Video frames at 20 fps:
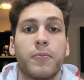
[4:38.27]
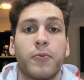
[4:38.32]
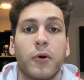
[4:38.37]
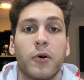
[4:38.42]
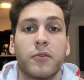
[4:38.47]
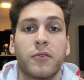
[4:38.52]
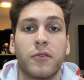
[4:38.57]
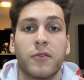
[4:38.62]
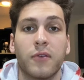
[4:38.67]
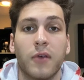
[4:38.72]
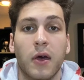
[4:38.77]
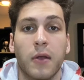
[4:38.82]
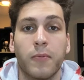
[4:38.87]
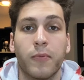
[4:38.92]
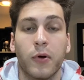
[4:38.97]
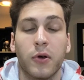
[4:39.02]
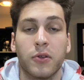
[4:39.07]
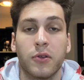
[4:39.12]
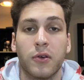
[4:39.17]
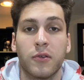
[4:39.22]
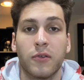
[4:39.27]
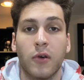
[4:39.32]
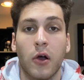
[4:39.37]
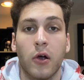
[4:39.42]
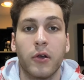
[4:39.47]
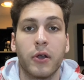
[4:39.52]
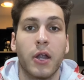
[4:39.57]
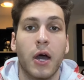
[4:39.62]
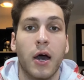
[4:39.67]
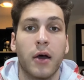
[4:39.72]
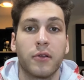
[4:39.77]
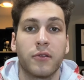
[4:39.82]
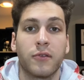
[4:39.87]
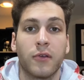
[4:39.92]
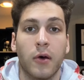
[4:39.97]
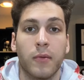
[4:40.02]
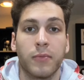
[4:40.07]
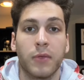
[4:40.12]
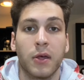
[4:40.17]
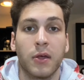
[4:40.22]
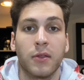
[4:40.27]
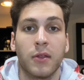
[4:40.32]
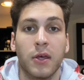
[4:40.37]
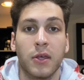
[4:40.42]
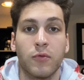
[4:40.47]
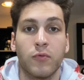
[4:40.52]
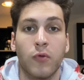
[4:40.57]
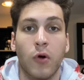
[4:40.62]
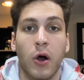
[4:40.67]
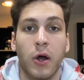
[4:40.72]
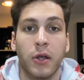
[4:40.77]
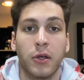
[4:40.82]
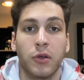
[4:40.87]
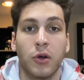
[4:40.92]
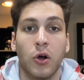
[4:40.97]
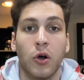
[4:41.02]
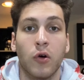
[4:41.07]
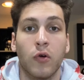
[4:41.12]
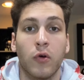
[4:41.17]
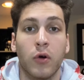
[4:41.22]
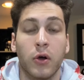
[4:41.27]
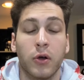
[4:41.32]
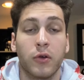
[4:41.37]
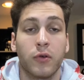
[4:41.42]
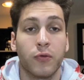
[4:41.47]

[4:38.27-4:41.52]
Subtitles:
pulls and sled pushes are not something that you want to go